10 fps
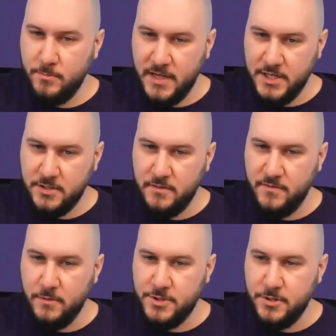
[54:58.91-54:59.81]
page in the
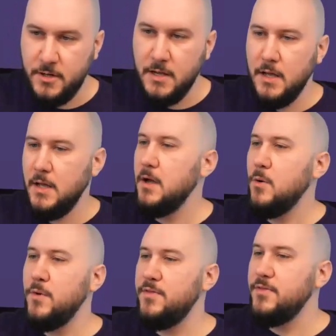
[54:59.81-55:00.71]
future
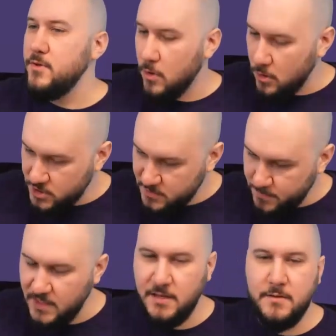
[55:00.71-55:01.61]
with your
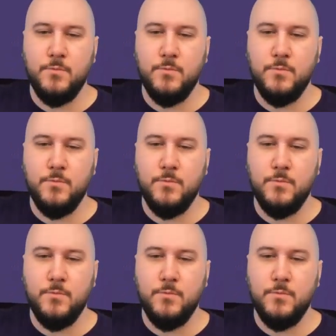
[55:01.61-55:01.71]
speed,